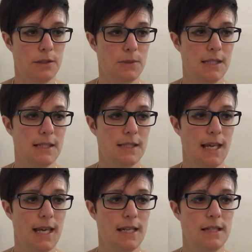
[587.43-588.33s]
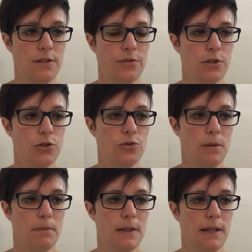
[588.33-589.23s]
So we descend through a
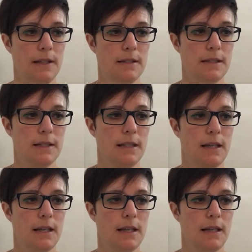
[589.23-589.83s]
triplet,